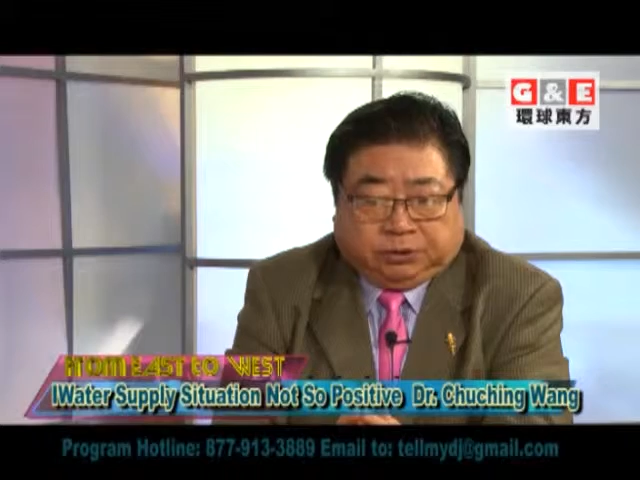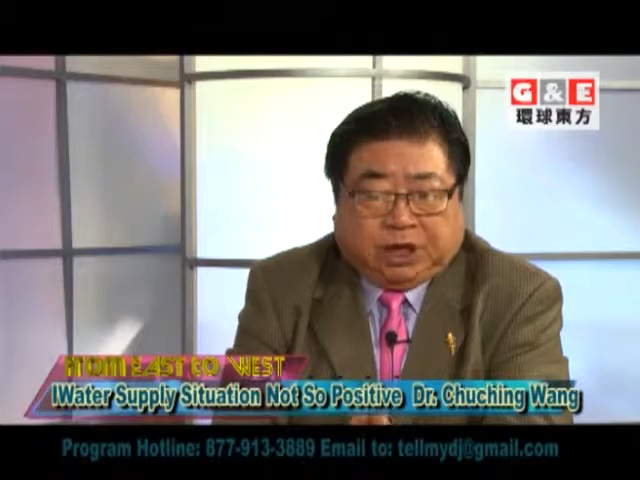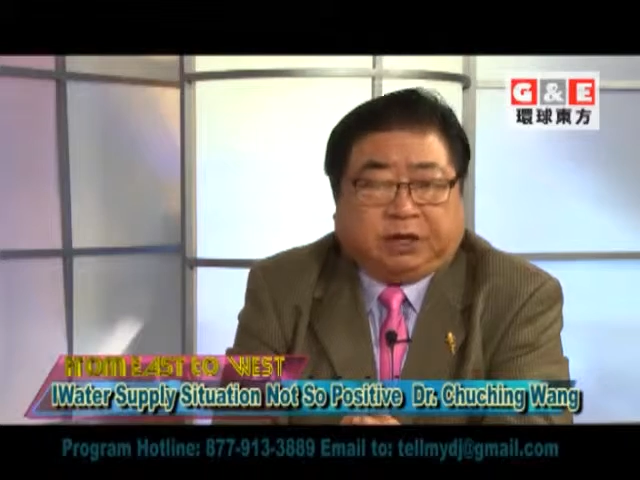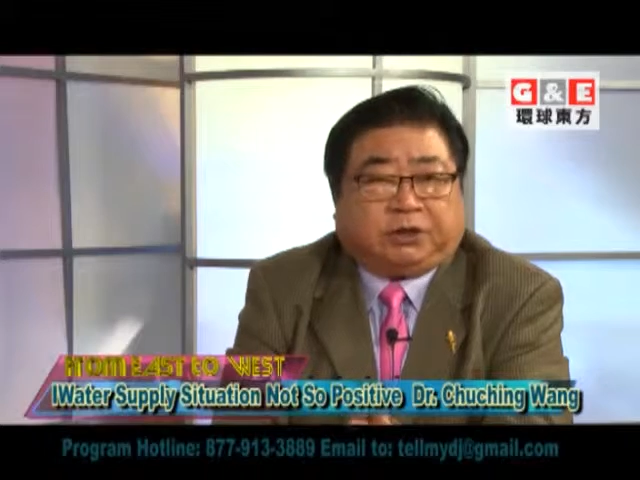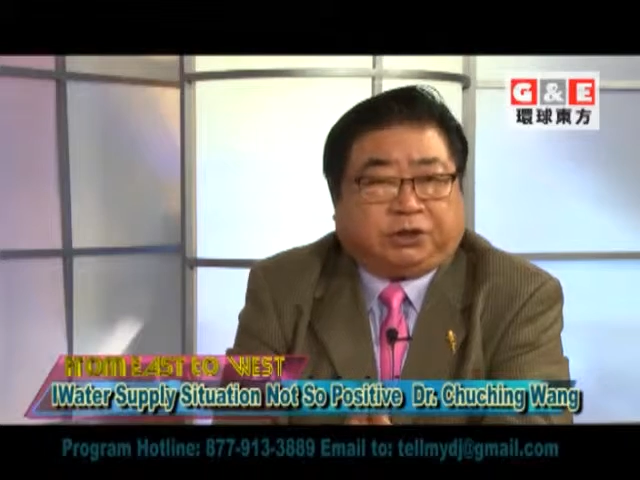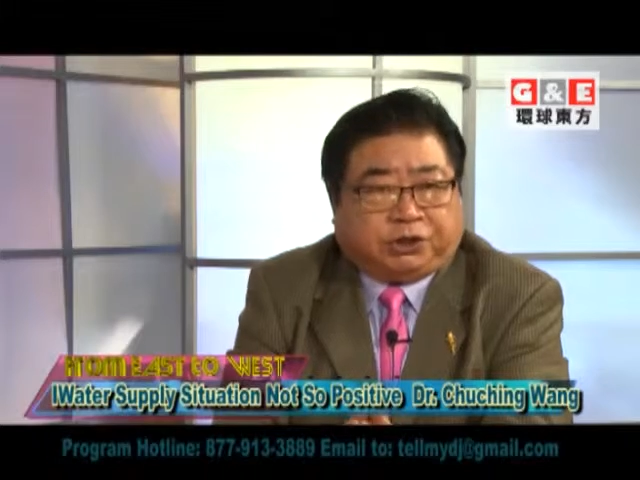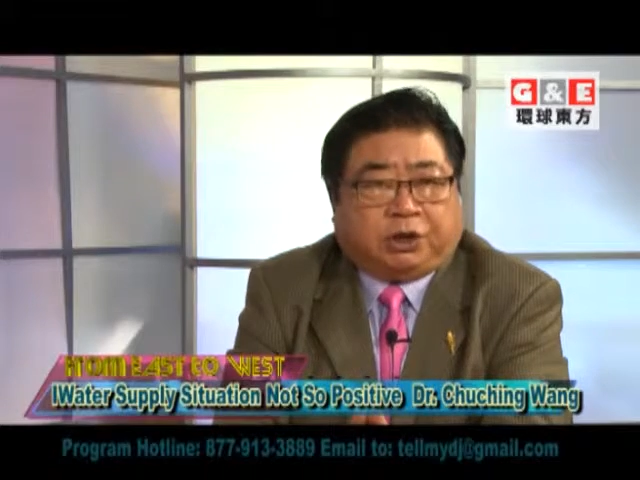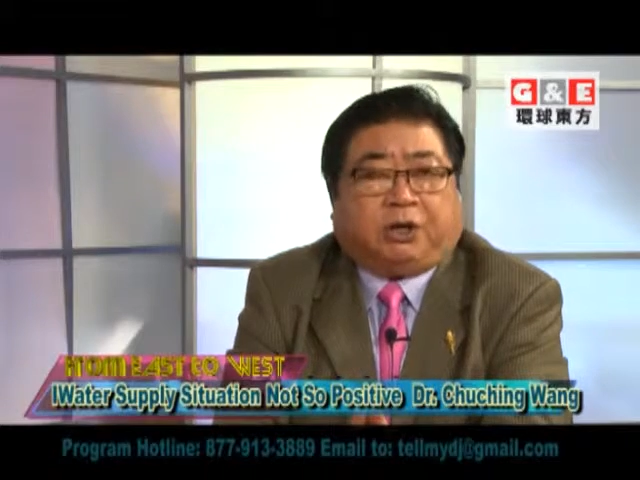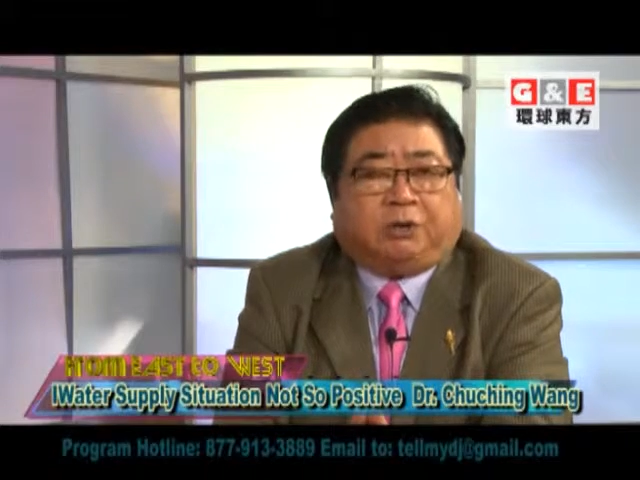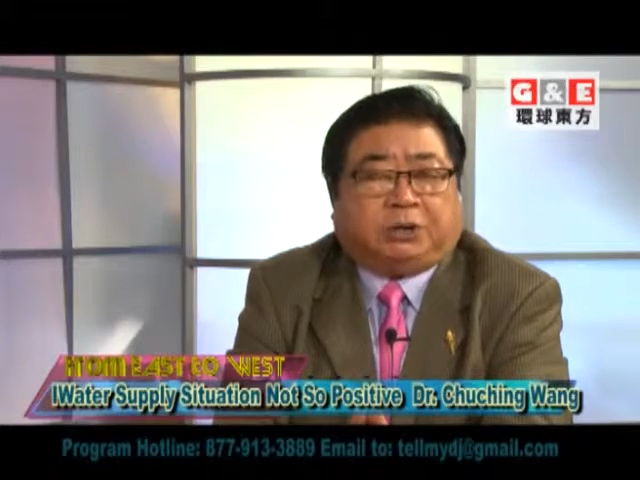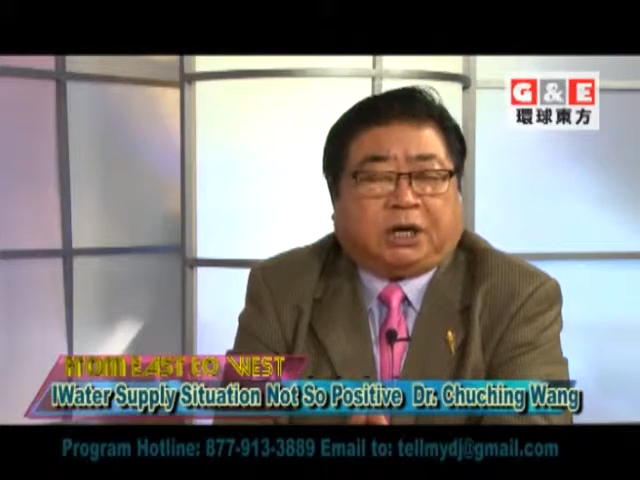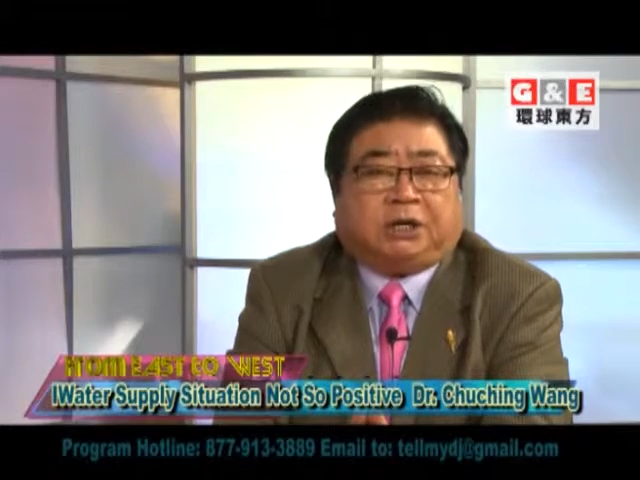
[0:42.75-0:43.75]
take
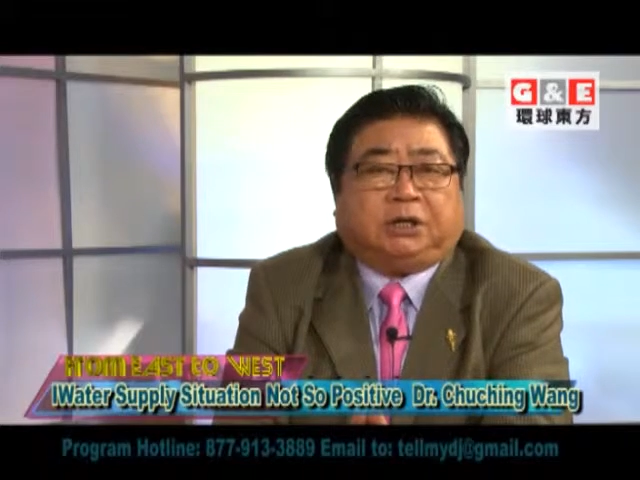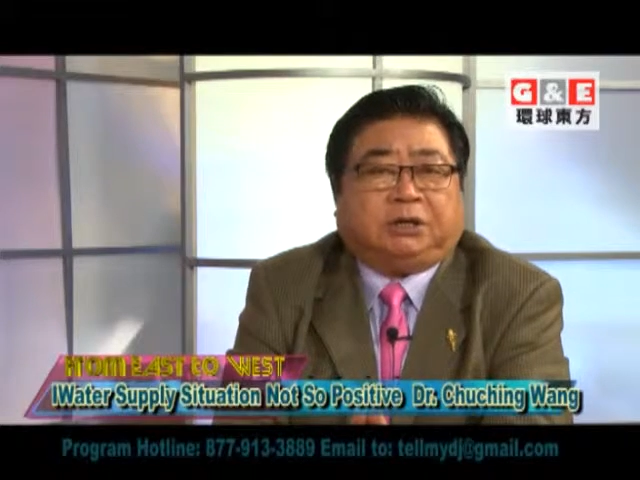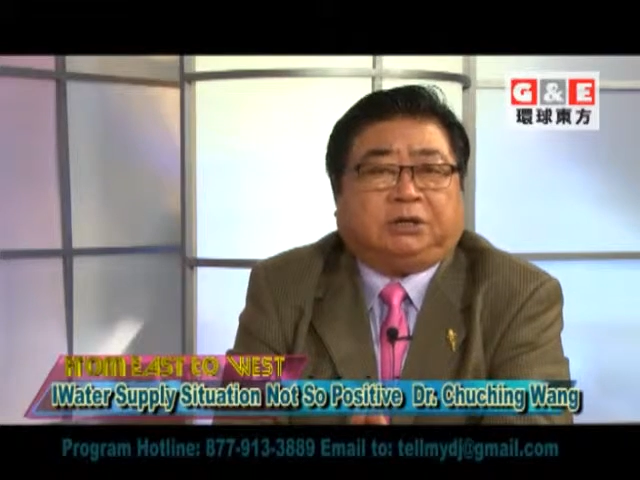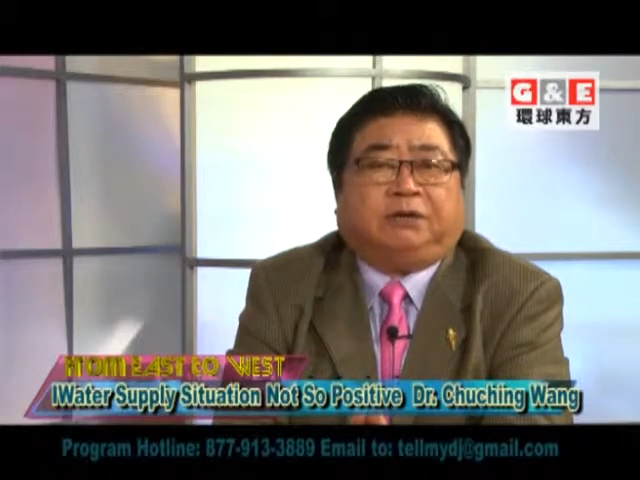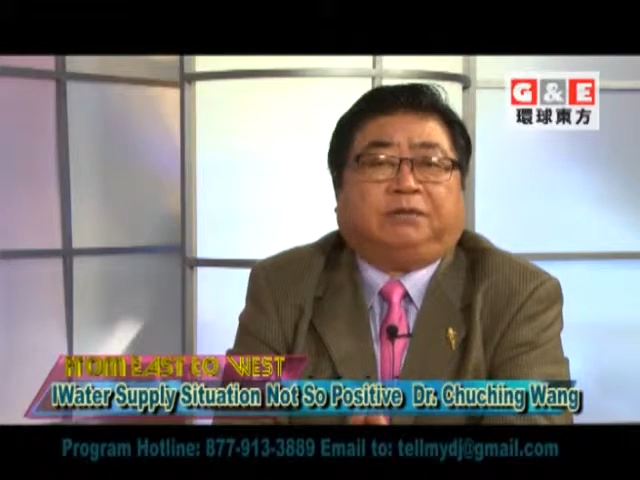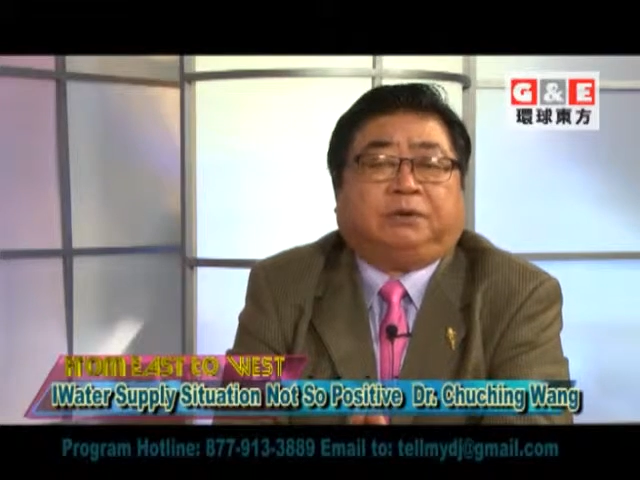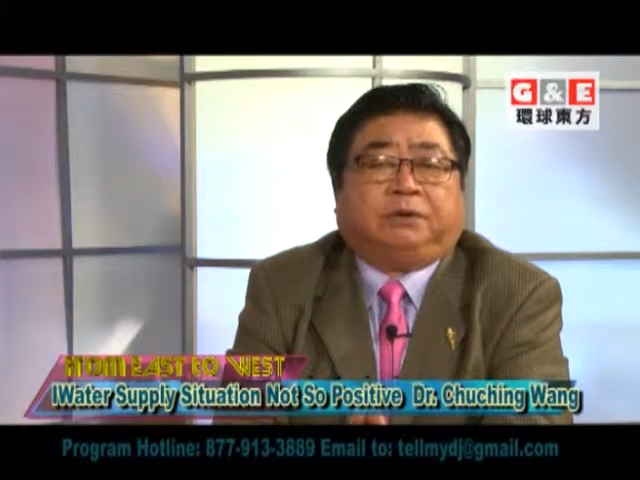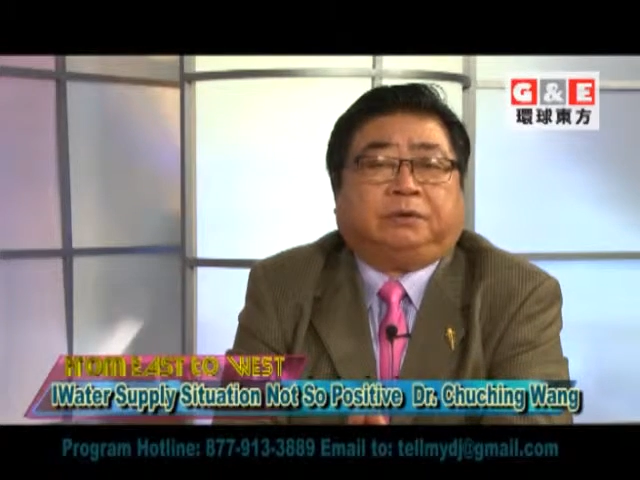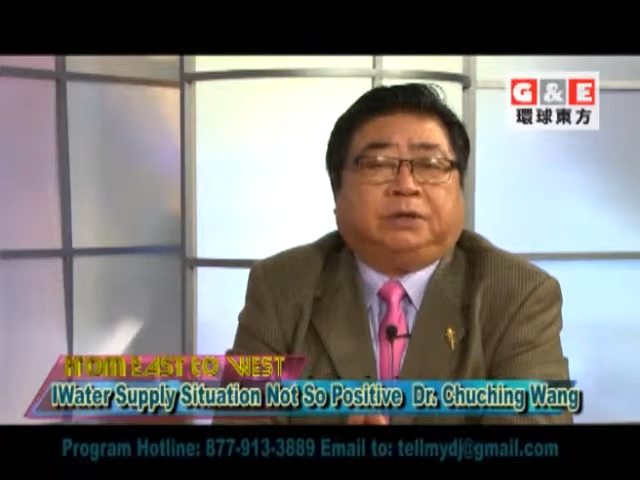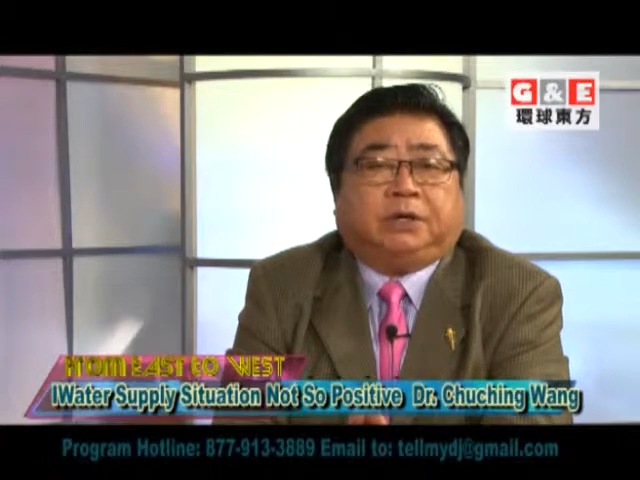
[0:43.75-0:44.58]
the interview,